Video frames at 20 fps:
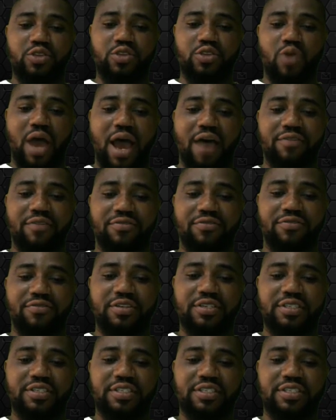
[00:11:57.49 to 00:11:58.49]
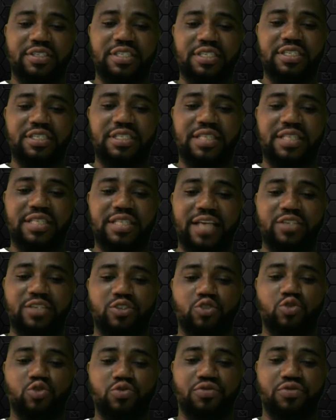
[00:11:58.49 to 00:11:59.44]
you have c times